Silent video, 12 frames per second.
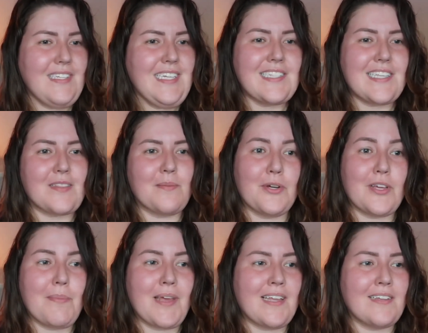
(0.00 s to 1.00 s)
It's like the
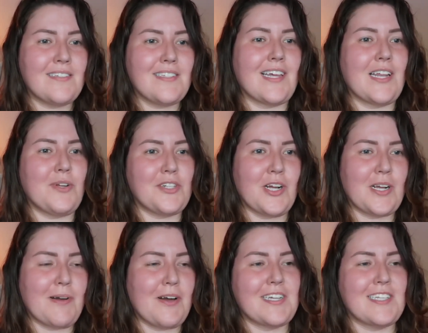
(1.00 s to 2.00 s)
boogeyman. It's like I don't want to talk
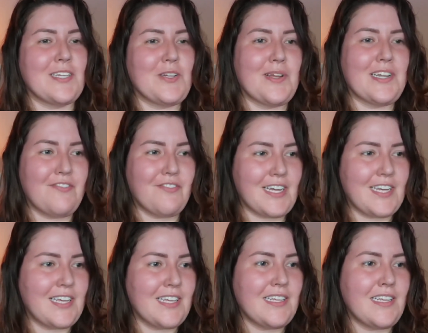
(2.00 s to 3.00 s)
about it because I don't want to invite
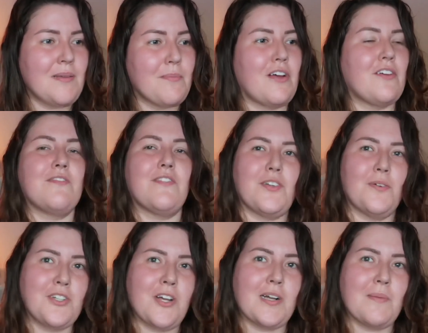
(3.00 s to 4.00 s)
it. But also, if I don't
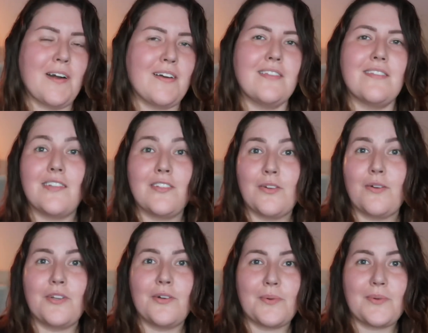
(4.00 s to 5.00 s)
talk about it, then you don't
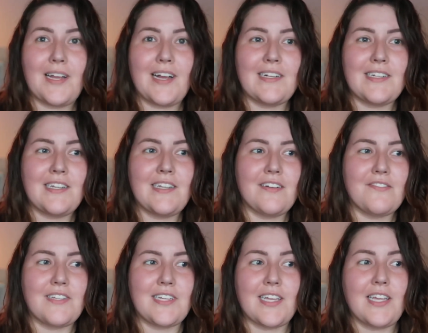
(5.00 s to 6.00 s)
know the reality of
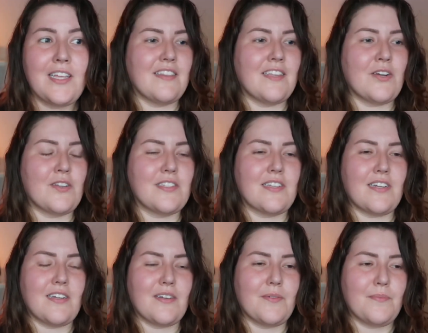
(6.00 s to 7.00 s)
there's
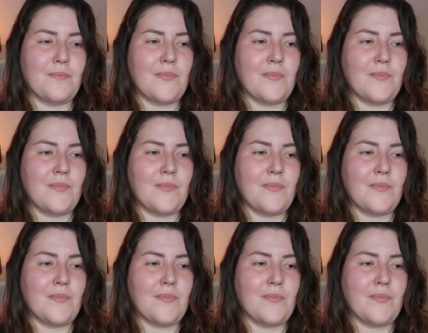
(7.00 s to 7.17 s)
a